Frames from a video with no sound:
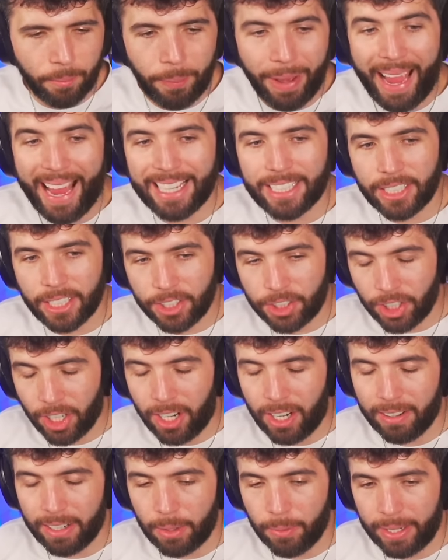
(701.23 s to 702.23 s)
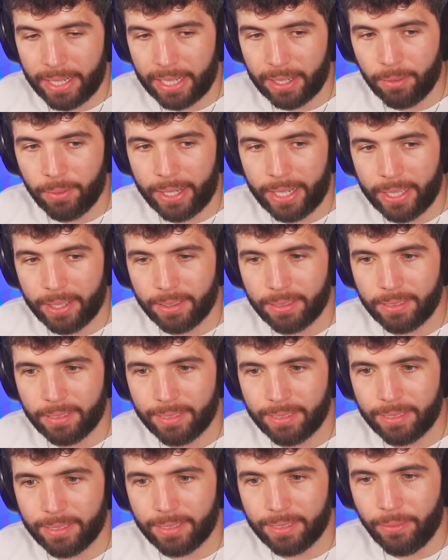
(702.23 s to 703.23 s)
But it's jarring
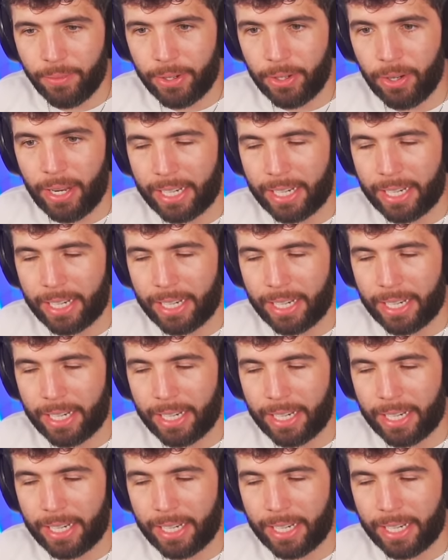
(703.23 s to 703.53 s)
when